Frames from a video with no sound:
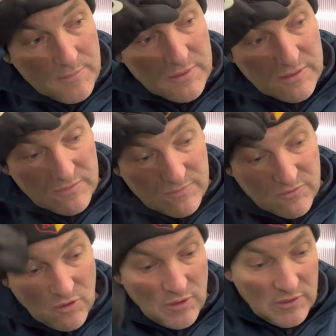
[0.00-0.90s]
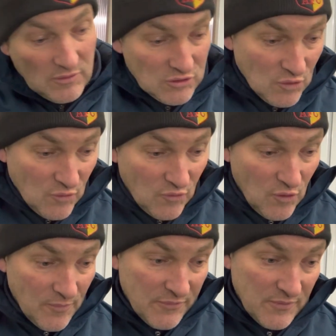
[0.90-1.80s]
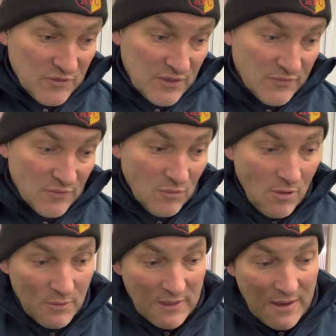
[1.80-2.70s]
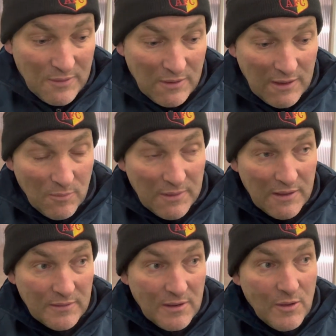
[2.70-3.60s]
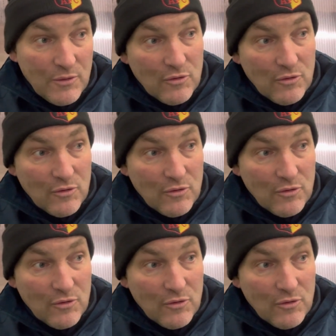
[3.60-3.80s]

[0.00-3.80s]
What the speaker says: He's signed on dual forms from Shifnal while we're down a little bit on low on